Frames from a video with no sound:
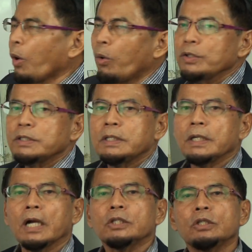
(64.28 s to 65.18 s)
the
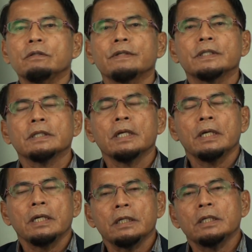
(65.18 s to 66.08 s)
holistic achievers
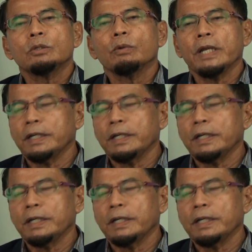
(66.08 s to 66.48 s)
in this world